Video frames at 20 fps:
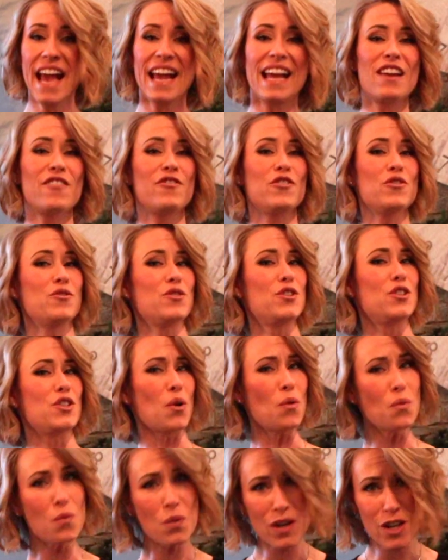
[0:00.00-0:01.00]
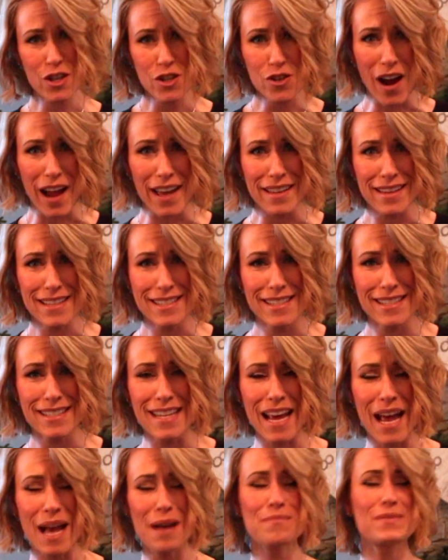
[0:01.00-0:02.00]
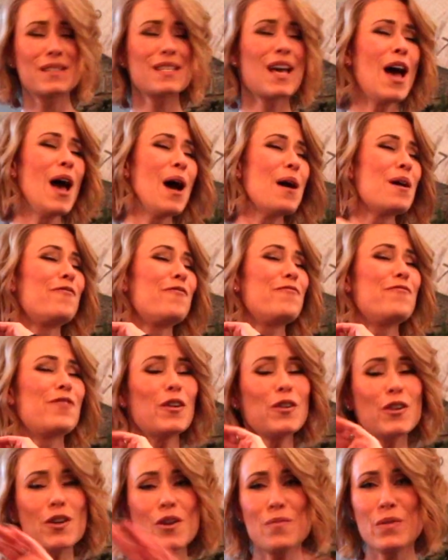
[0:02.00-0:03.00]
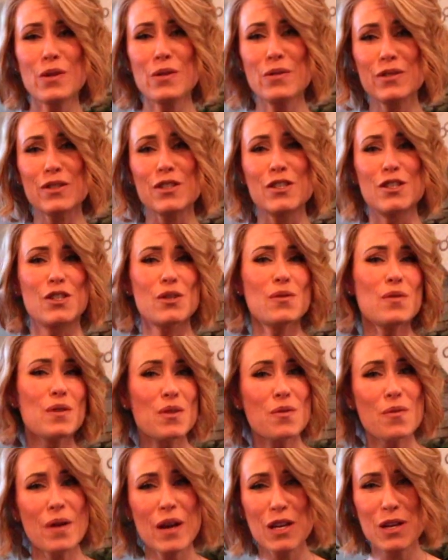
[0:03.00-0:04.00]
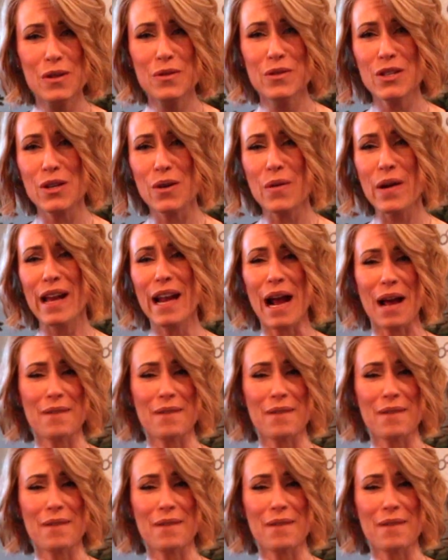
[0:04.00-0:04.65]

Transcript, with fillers: If you don't want to try these tips, fill your boots, do it the way you do it.